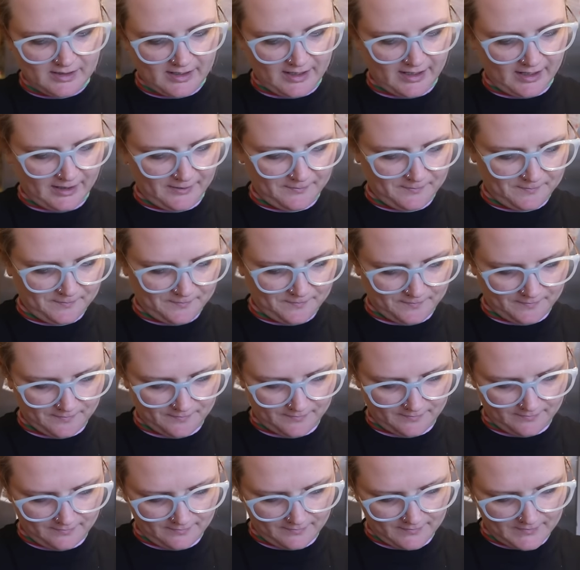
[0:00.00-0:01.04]
Um,
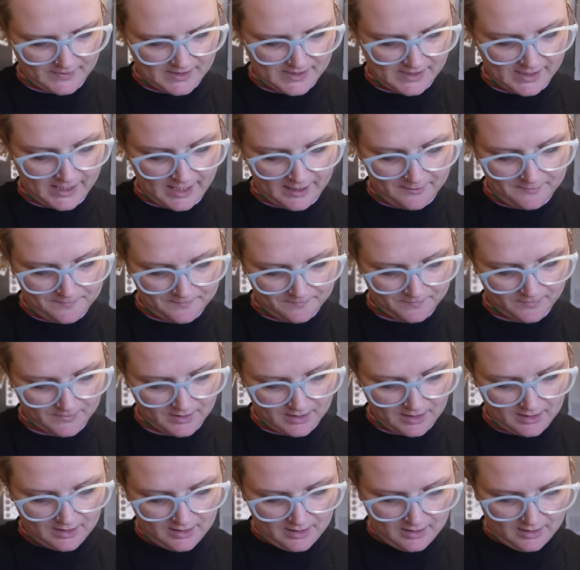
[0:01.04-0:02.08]
so
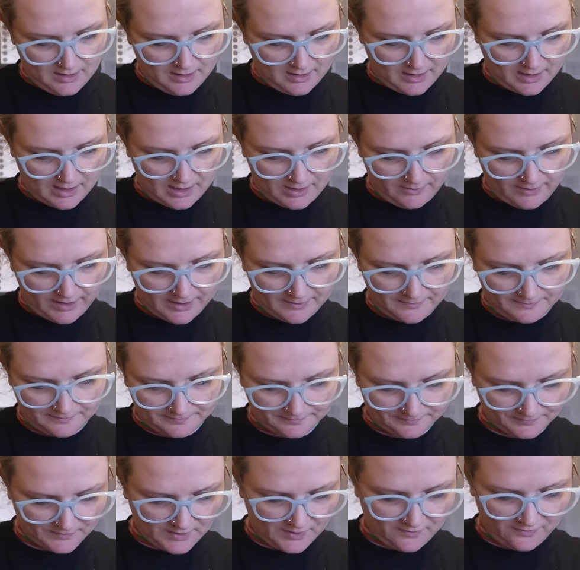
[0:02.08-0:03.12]
yeah. Anyway,
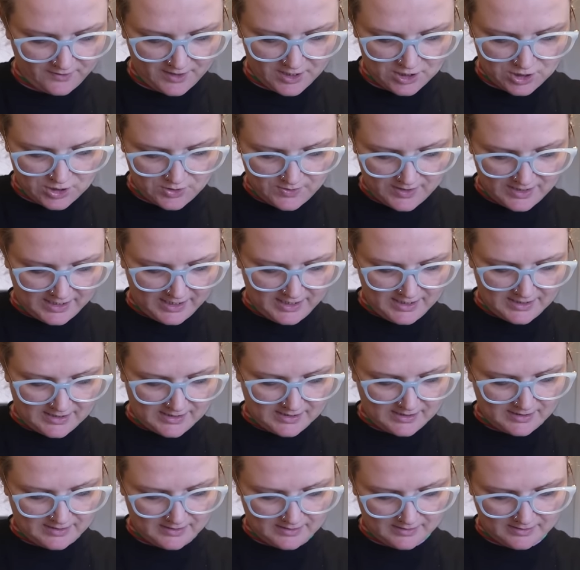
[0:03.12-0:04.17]
i finished doing
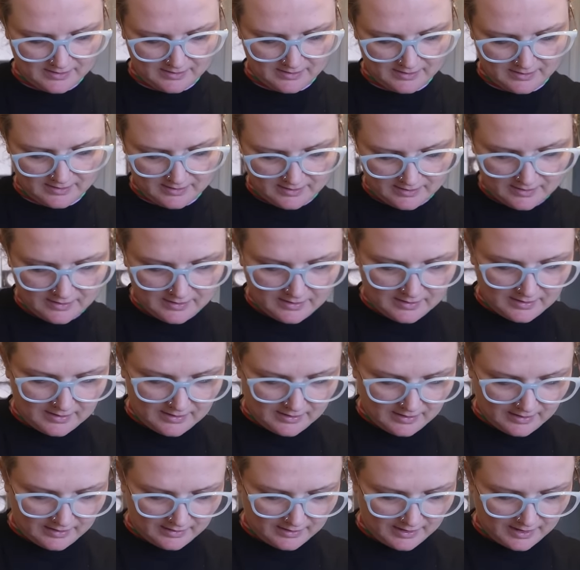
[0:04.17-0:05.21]
this
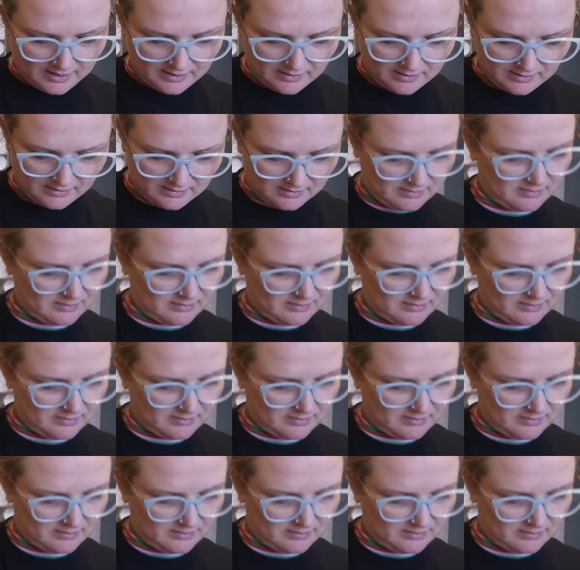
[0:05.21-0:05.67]
and then